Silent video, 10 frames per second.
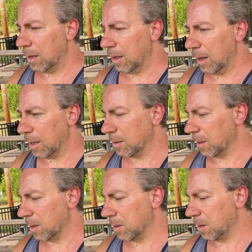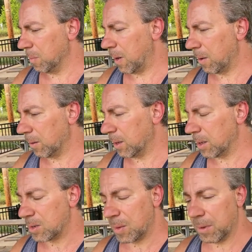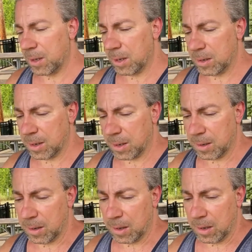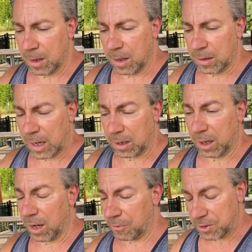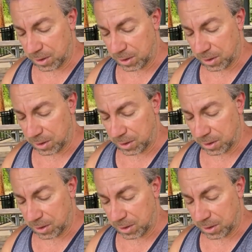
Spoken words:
And apparently that somebody had, they had left,